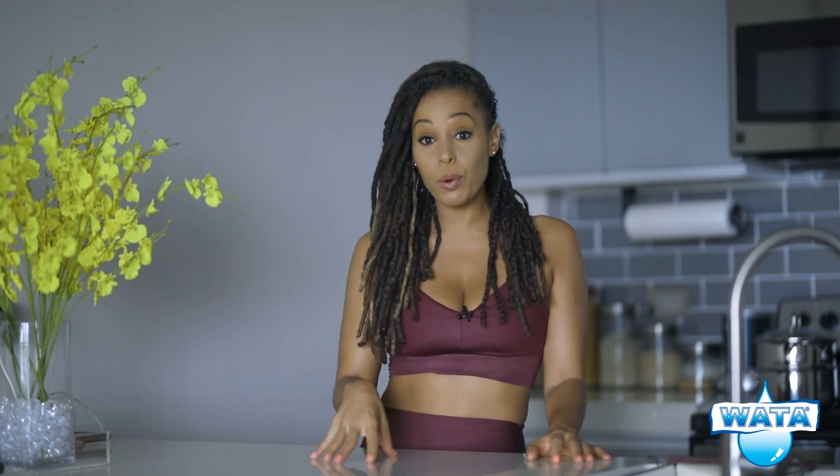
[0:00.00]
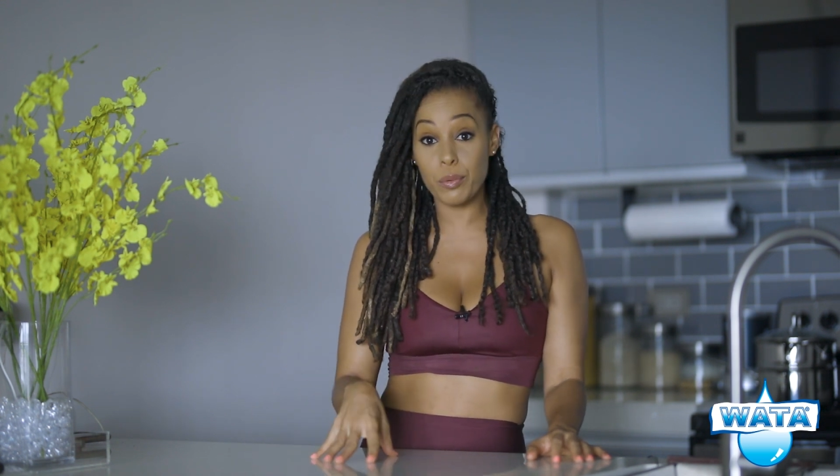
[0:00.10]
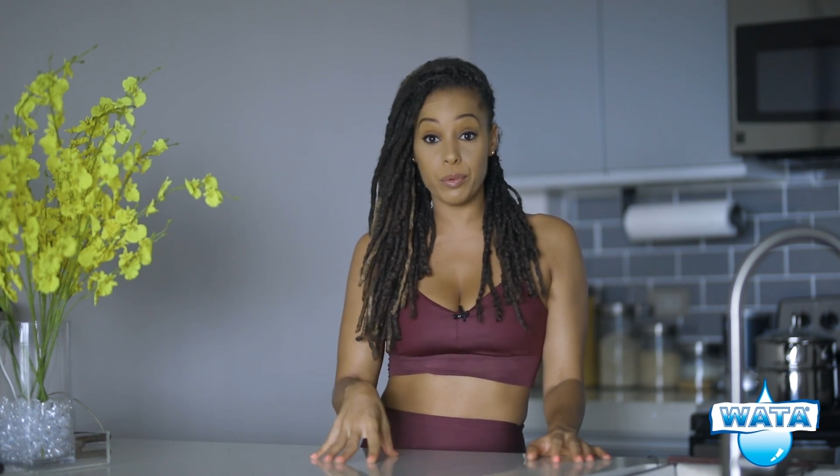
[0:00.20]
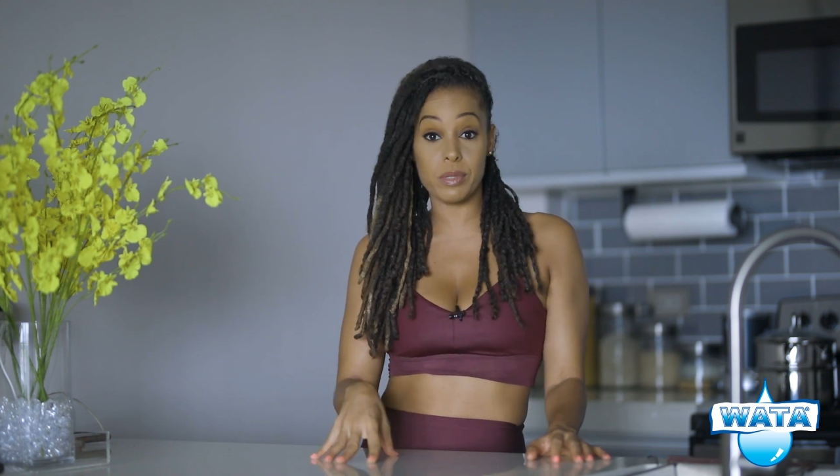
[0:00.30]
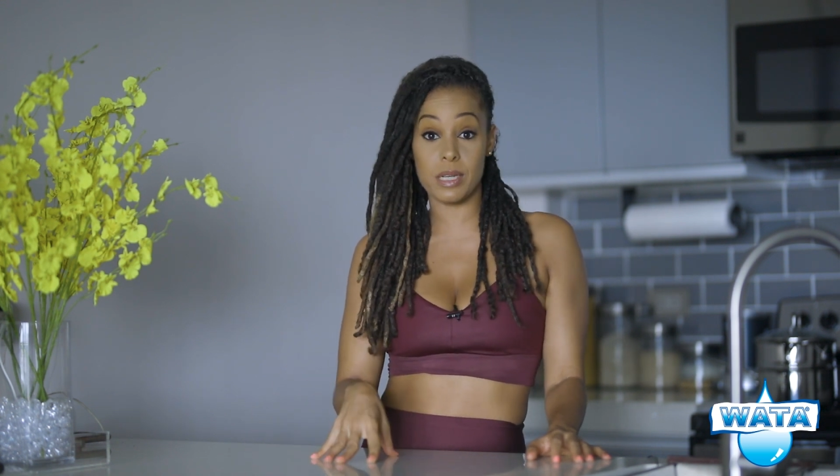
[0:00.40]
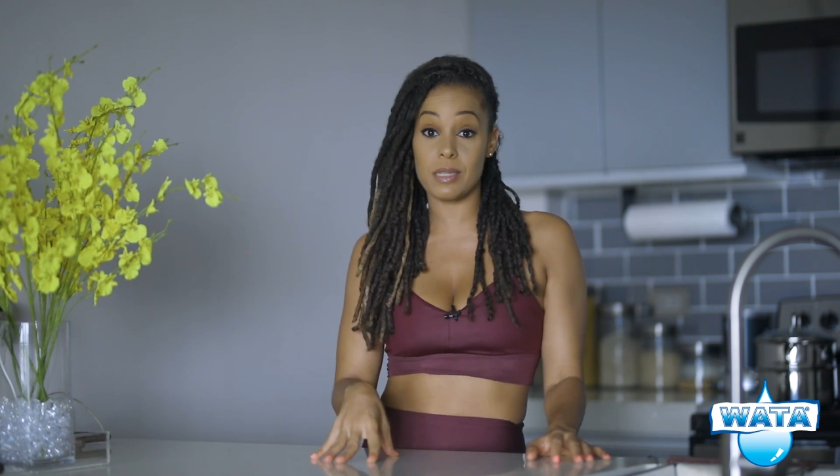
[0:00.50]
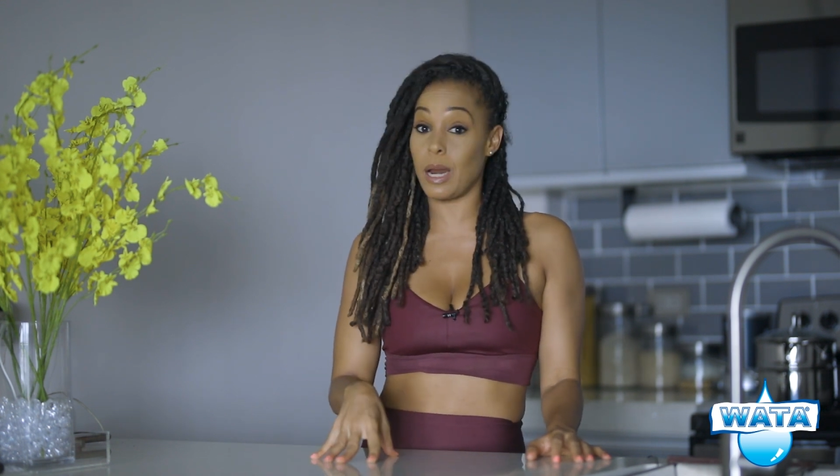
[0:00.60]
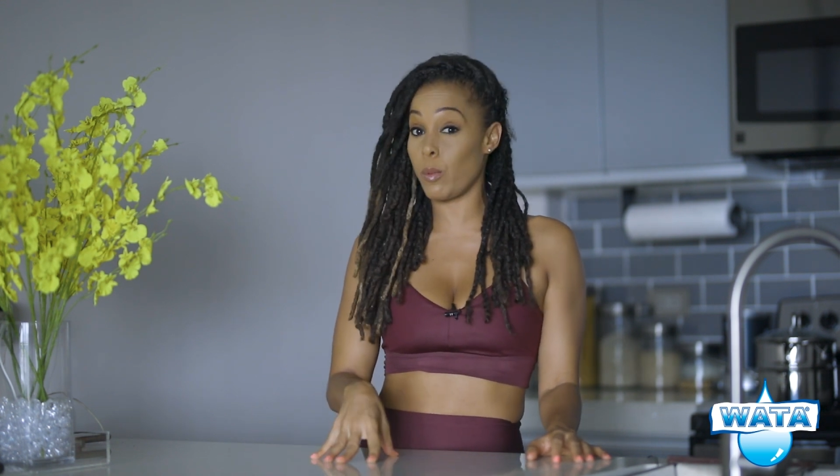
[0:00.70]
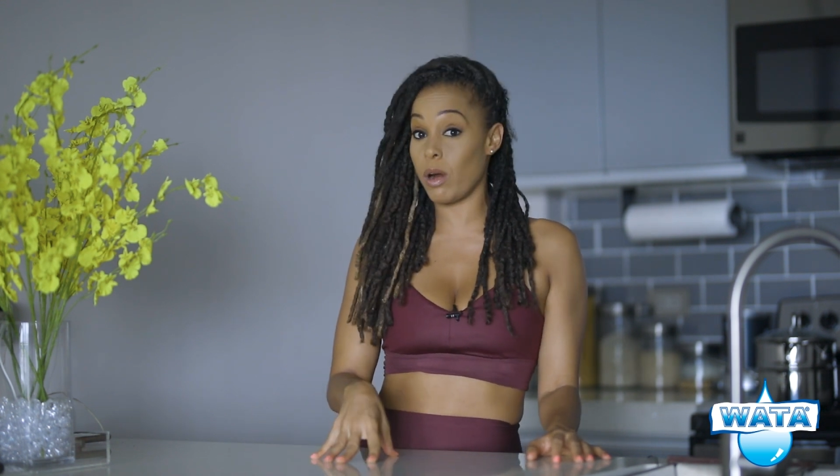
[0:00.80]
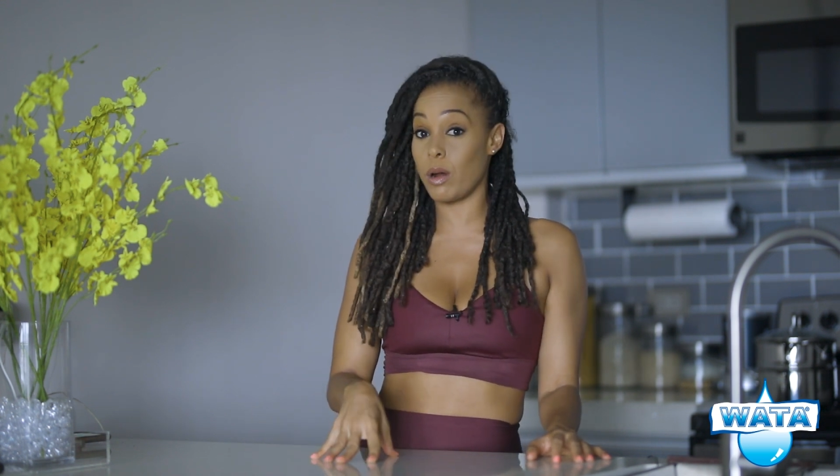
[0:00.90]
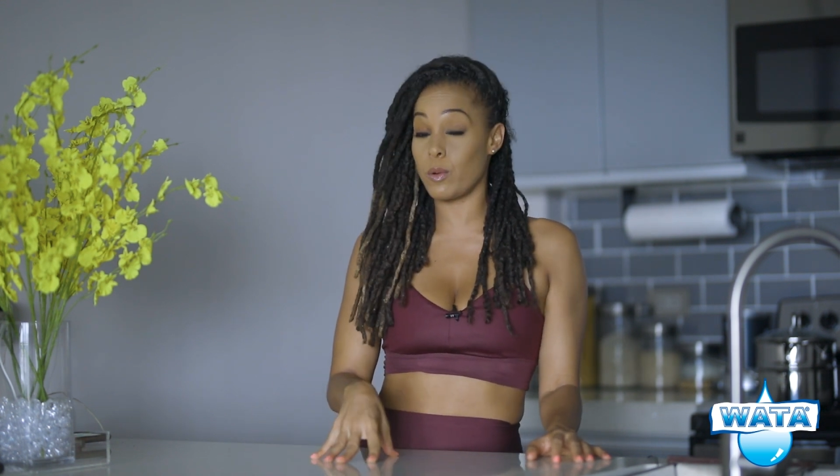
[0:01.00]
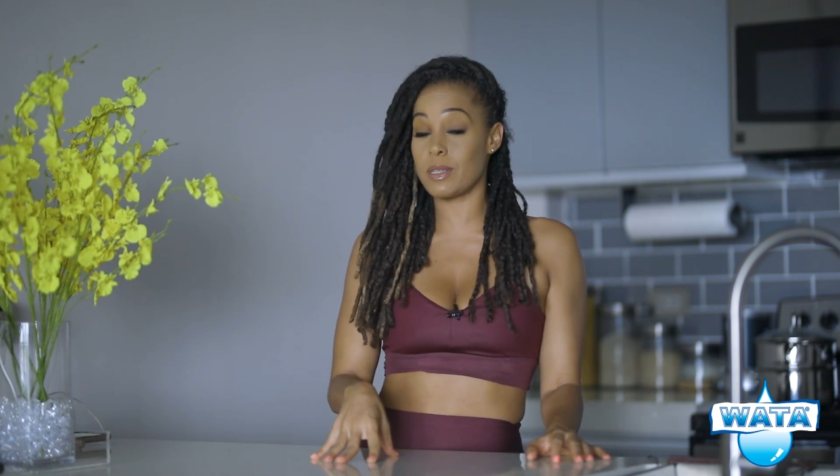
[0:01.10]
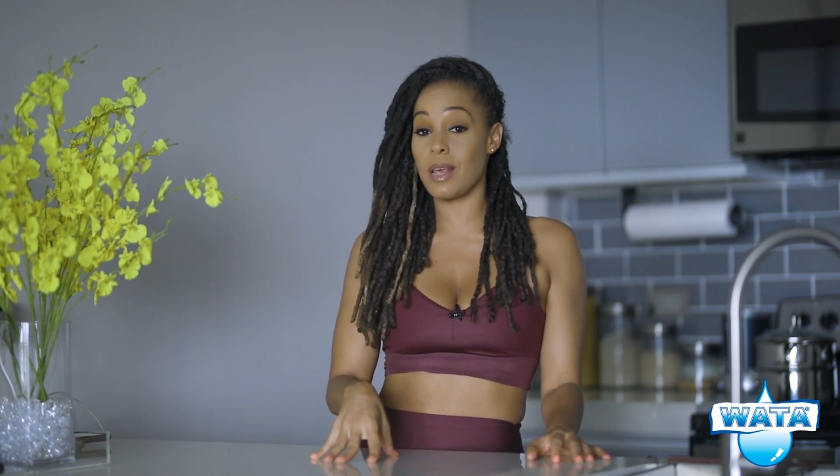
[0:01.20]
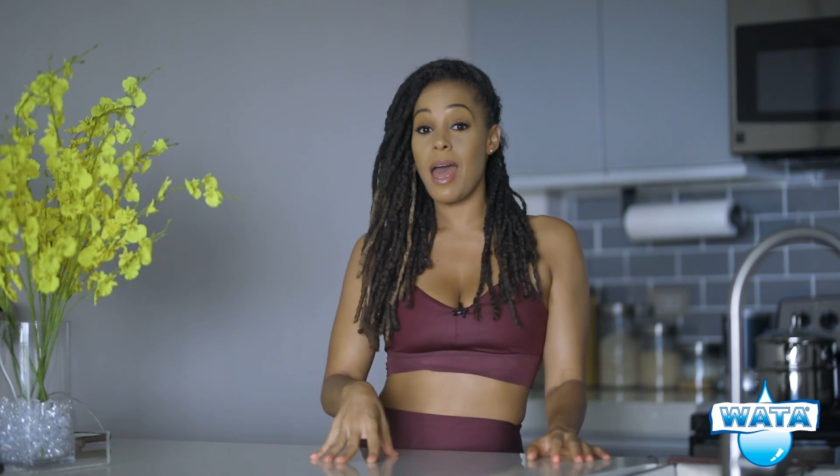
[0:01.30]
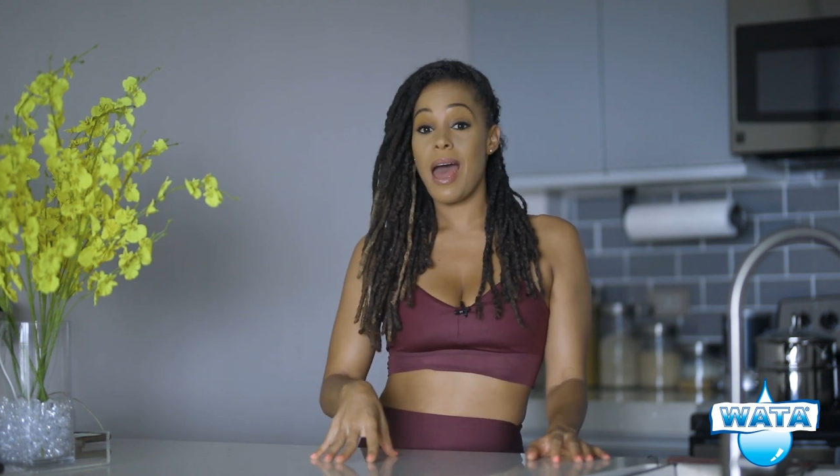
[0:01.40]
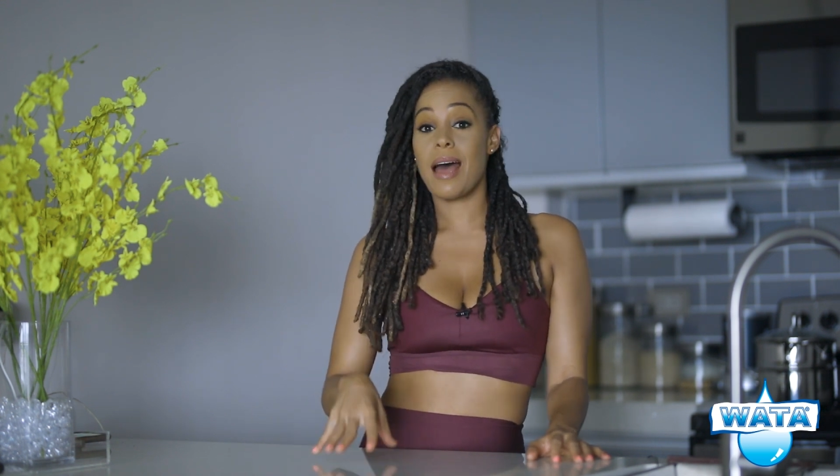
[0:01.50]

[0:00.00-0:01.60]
own routines and workouts